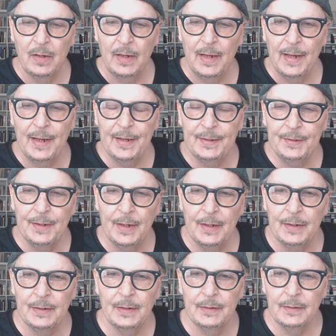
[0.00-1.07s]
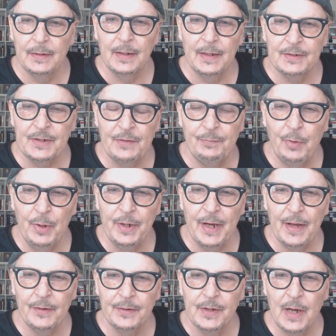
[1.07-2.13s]
And as I point
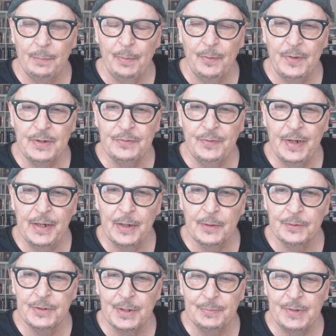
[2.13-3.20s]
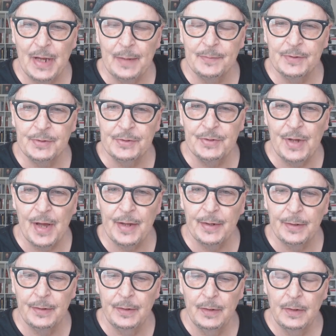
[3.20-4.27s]
out in a couple of these videos, sometimes it's
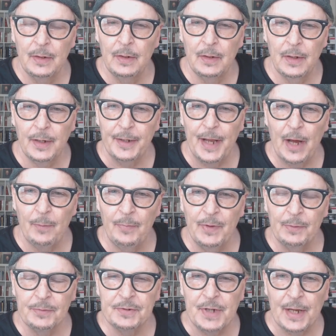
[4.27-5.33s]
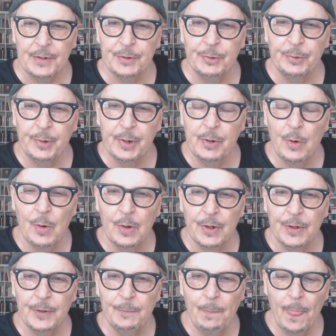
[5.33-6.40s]
not an album that was actually
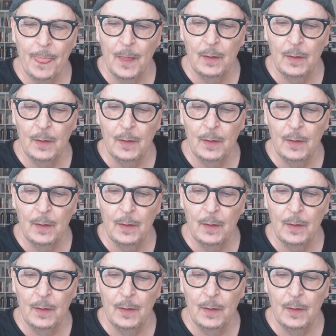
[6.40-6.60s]
recorded.